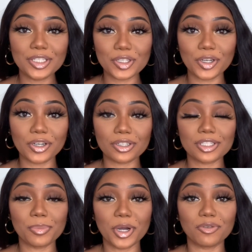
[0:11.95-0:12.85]
It's your girl
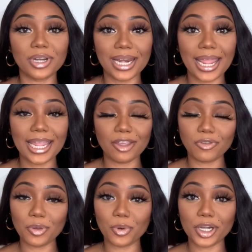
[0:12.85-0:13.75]
Tamara Renaye.
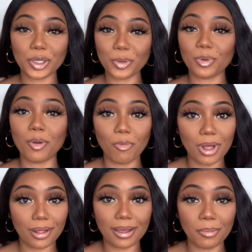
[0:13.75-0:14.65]
If you are new,
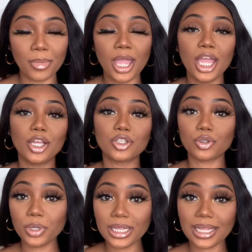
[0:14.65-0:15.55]
welcome.
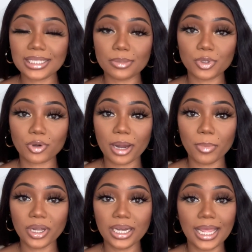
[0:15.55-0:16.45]
Do hit that
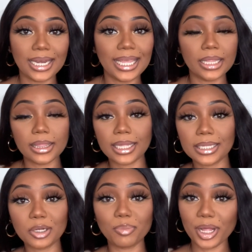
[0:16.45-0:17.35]
subscribe button and hit
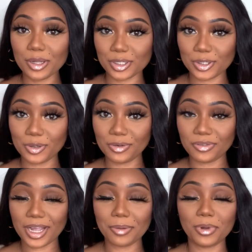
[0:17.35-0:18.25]
that little bell so you're
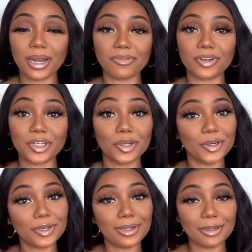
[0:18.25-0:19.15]
notified whenever your
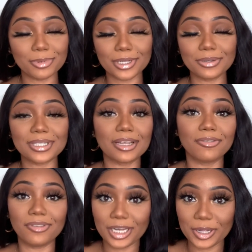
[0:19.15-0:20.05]
girl uploads
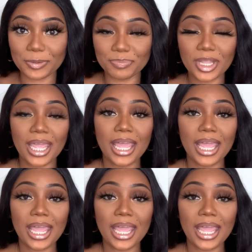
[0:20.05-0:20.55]
a video.